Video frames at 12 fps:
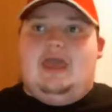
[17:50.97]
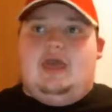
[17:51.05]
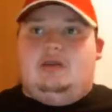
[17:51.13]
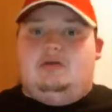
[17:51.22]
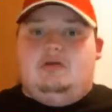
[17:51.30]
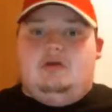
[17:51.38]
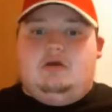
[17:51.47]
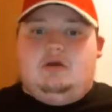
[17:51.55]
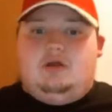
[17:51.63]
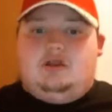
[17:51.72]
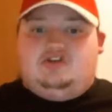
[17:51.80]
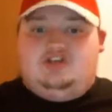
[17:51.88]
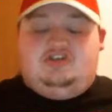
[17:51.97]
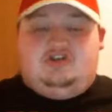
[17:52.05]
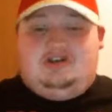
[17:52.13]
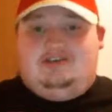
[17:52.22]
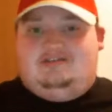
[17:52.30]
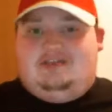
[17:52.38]
And she's
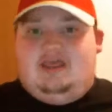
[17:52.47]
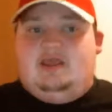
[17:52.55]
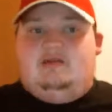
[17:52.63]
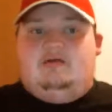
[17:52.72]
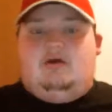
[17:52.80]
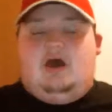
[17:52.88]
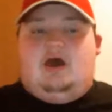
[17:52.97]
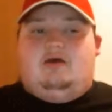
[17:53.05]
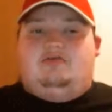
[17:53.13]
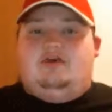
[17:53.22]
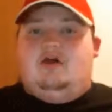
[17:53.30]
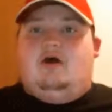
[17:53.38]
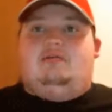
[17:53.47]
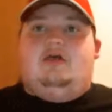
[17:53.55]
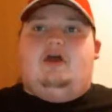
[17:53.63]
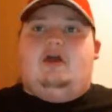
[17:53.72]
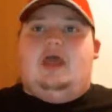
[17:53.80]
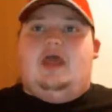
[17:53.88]
going to send Theon
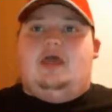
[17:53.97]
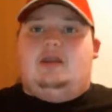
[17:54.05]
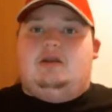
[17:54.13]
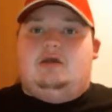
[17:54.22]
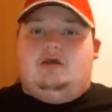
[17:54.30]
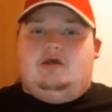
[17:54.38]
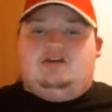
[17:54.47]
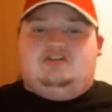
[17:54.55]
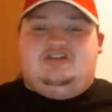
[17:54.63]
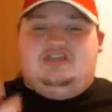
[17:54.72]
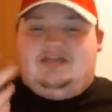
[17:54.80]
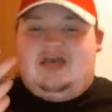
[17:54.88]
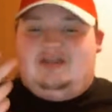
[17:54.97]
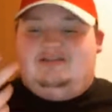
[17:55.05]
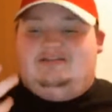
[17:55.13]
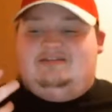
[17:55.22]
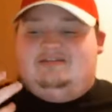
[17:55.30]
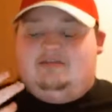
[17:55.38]
there. And
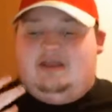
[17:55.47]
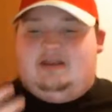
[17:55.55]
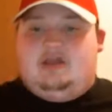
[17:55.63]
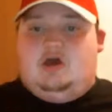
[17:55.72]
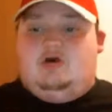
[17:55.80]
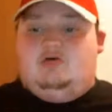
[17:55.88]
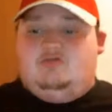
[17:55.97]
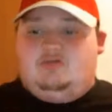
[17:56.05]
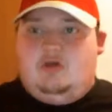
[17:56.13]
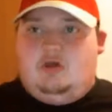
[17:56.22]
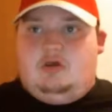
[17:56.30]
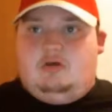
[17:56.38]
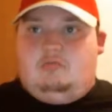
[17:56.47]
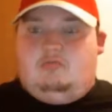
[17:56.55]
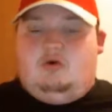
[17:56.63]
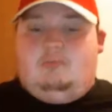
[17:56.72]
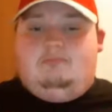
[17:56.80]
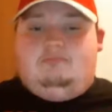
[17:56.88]
he goes,
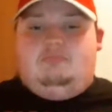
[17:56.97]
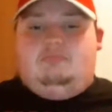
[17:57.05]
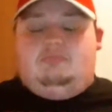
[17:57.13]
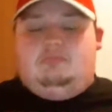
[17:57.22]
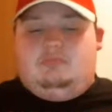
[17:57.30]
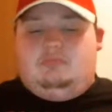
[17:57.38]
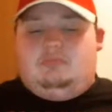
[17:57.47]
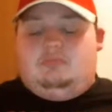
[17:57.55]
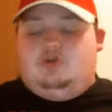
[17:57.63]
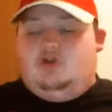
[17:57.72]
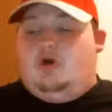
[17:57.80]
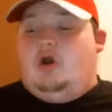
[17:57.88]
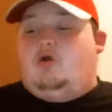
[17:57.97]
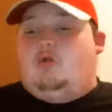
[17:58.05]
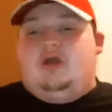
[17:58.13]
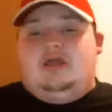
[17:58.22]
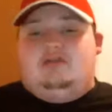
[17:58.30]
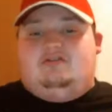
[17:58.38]
well, you're our
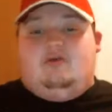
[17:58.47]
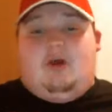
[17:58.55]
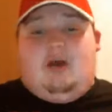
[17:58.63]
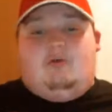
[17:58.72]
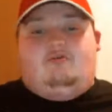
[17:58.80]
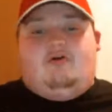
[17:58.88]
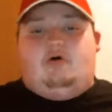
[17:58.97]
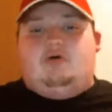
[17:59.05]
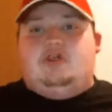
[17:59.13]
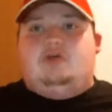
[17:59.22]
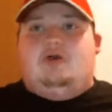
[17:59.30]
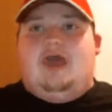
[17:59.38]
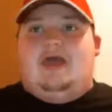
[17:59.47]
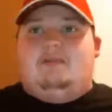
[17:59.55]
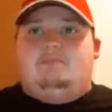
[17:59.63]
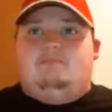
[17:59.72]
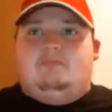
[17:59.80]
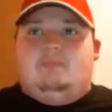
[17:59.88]
queen, so I will follow you.
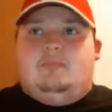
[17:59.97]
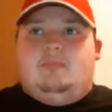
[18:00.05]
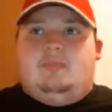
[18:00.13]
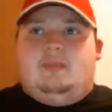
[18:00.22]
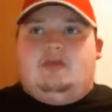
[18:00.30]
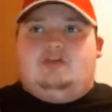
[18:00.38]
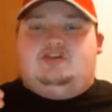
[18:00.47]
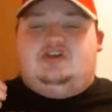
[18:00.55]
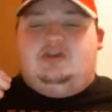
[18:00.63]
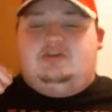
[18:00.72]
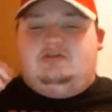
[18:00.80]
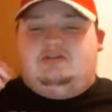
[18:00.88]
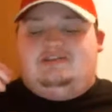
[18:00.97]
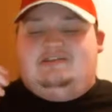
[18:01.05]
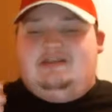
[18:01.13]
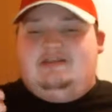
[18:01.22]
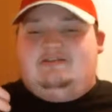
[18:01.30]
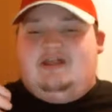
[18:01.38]
And she
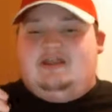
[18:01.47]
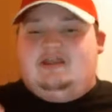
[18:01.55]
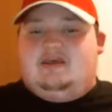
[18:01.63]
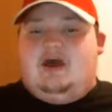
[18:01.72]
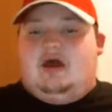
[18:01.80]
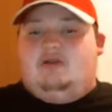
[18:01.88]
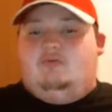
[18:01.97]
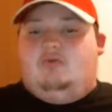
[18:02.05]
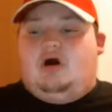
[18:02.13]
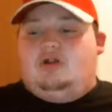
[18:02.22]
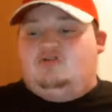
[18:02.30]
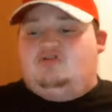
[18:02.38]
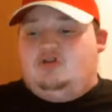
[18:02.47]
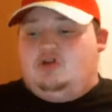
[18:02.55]
sees that he kind of wants